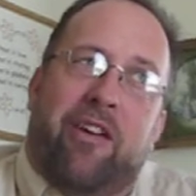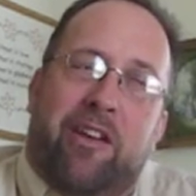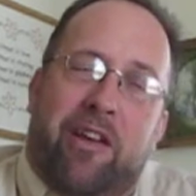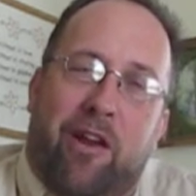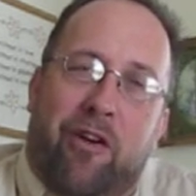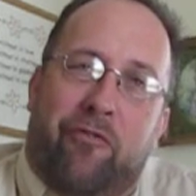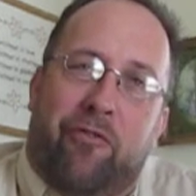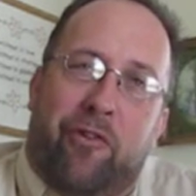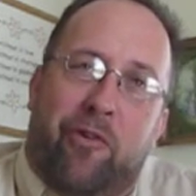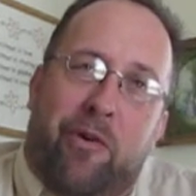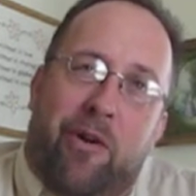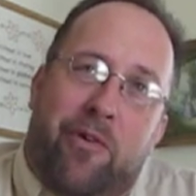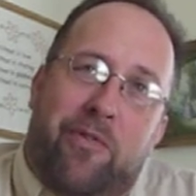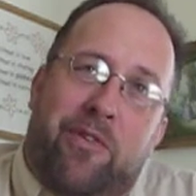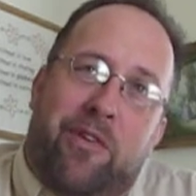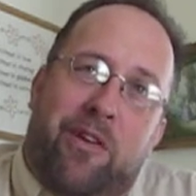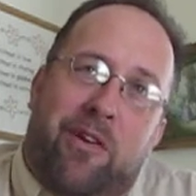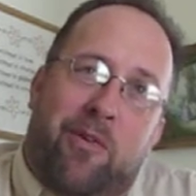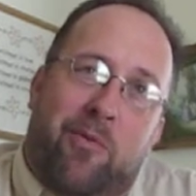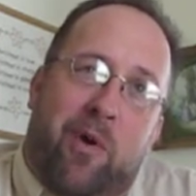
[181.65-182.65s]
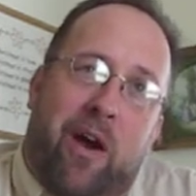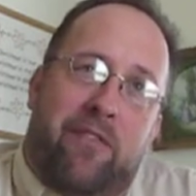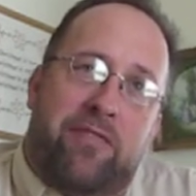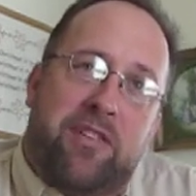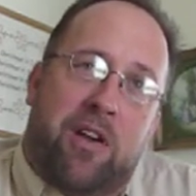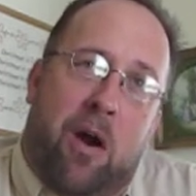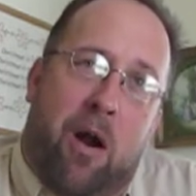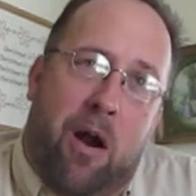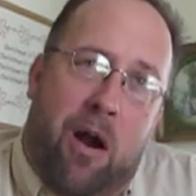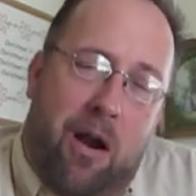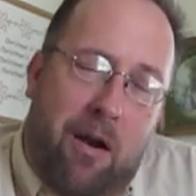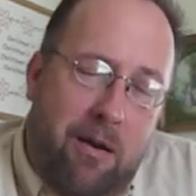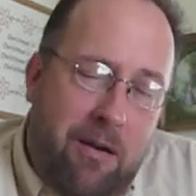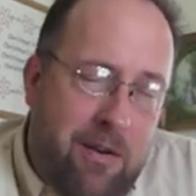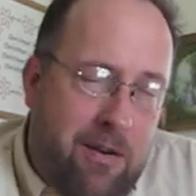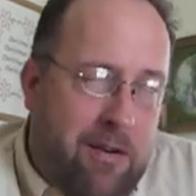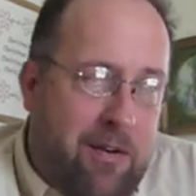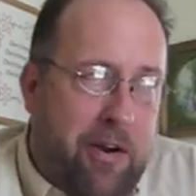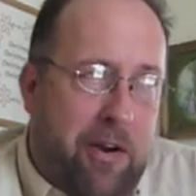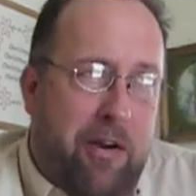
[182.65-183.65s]
careful around your wife's car
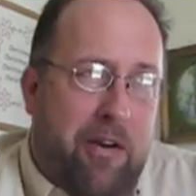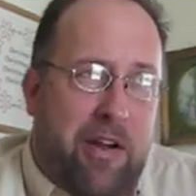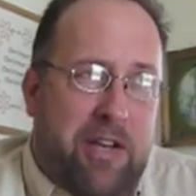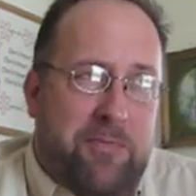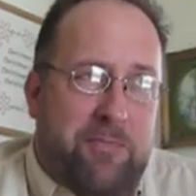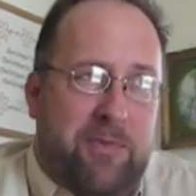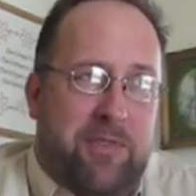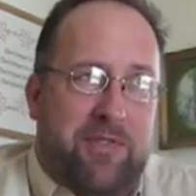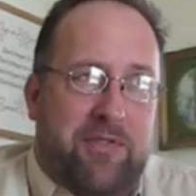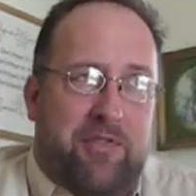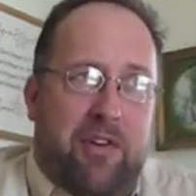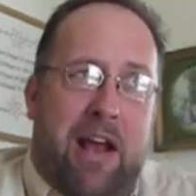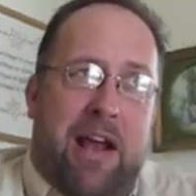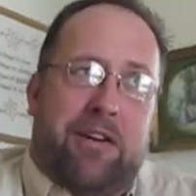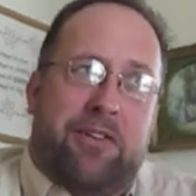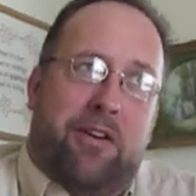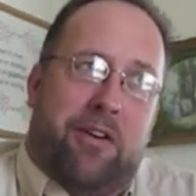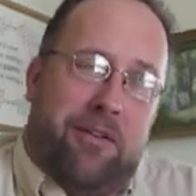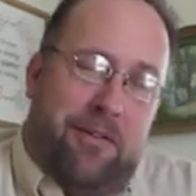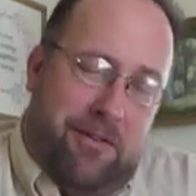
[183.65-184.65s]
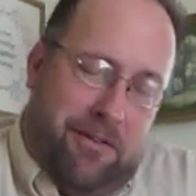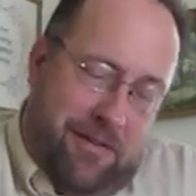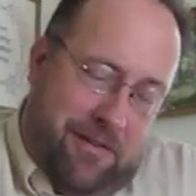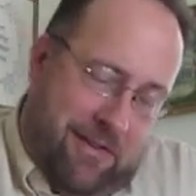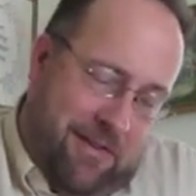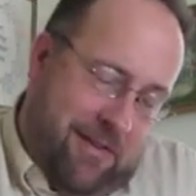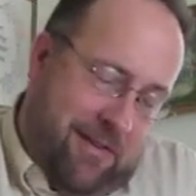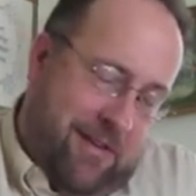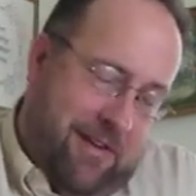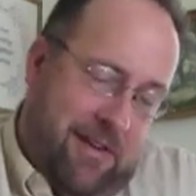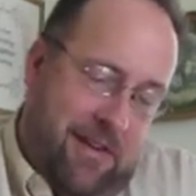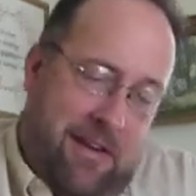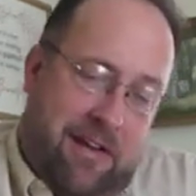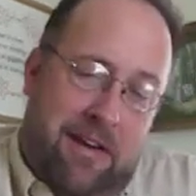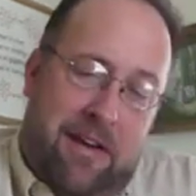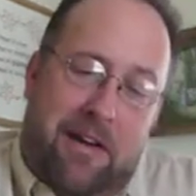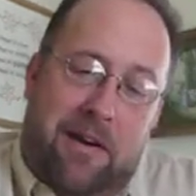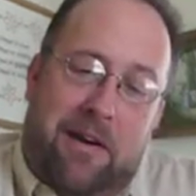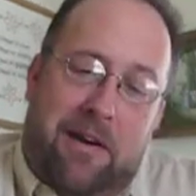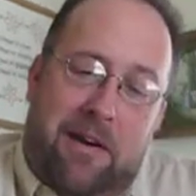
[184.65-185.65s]
or your husband's tractor.
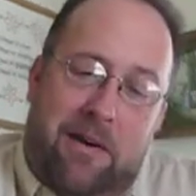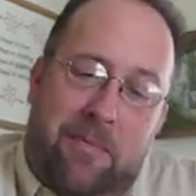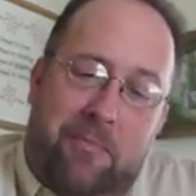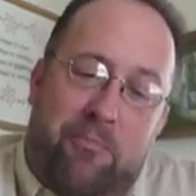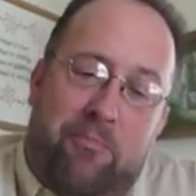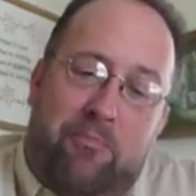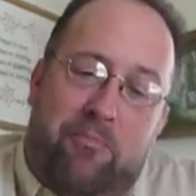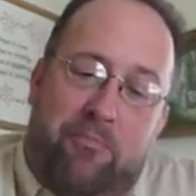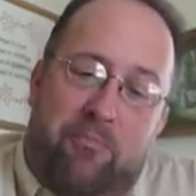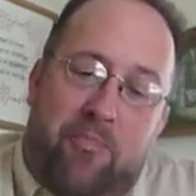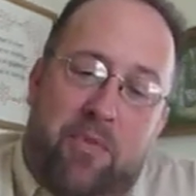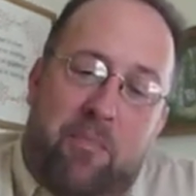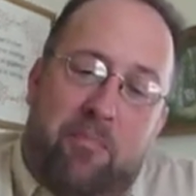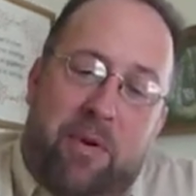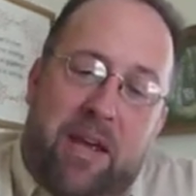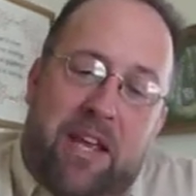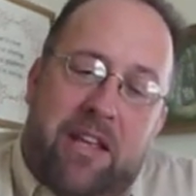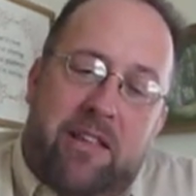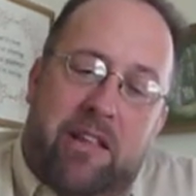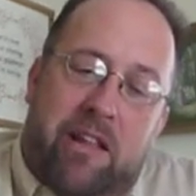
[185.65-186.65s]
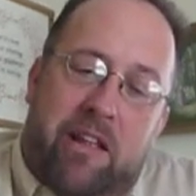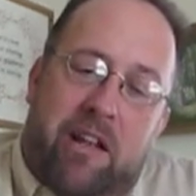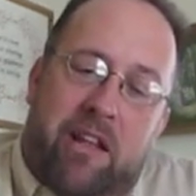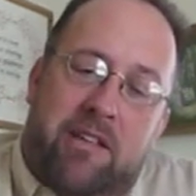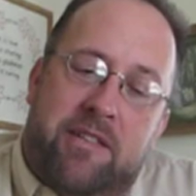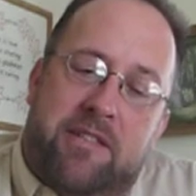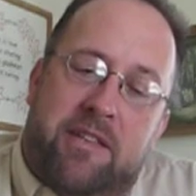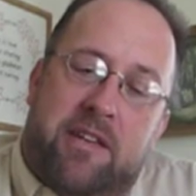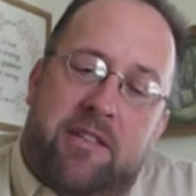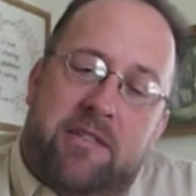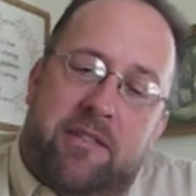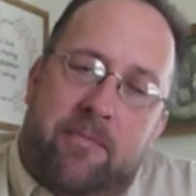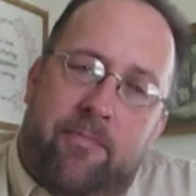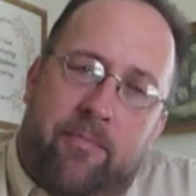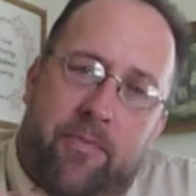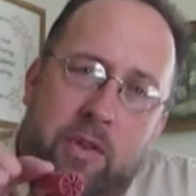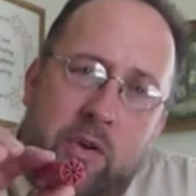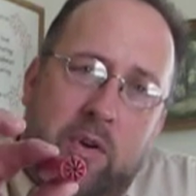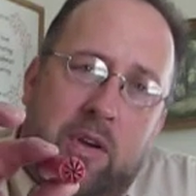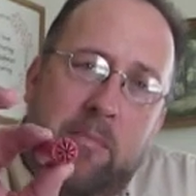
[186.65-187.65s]
The big and the little is this.
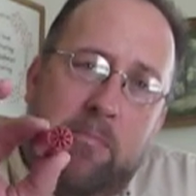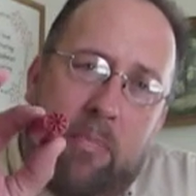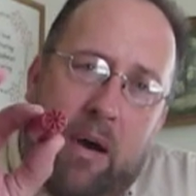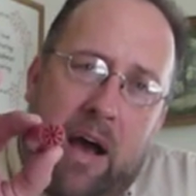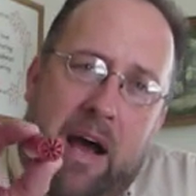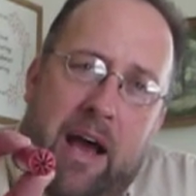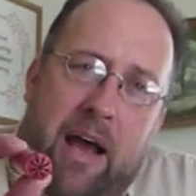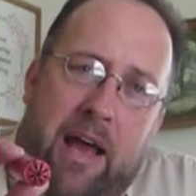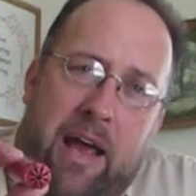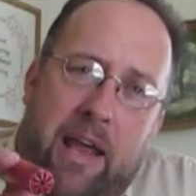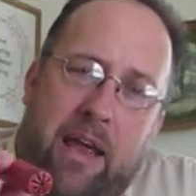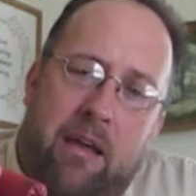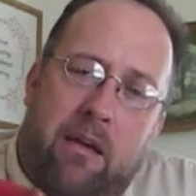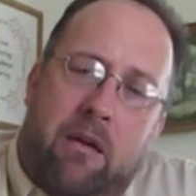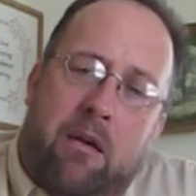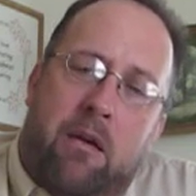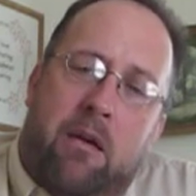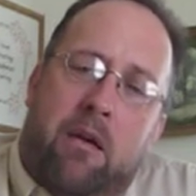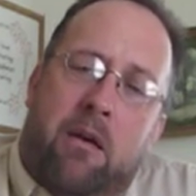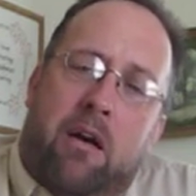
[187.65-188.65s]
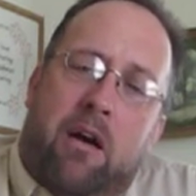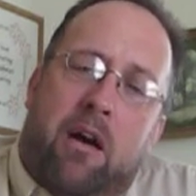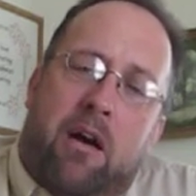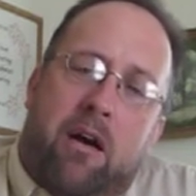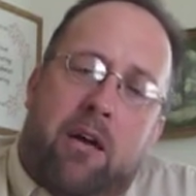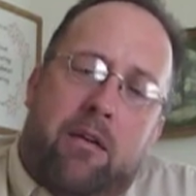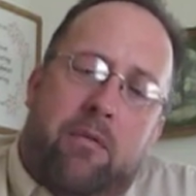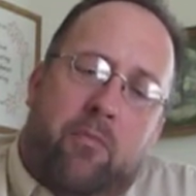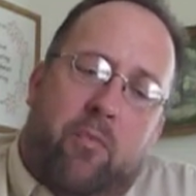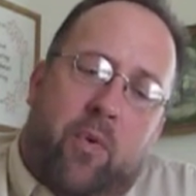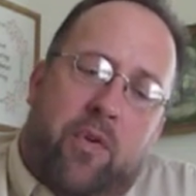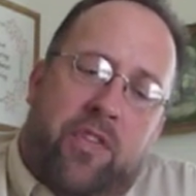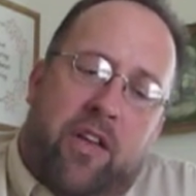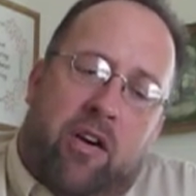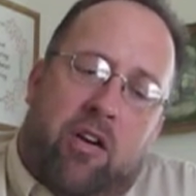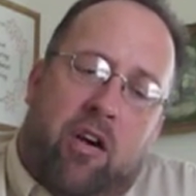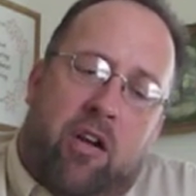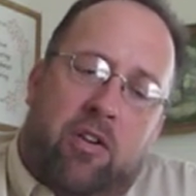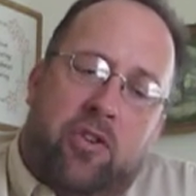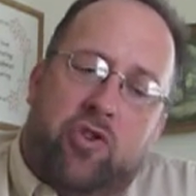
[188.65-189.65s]
You can buy what they're called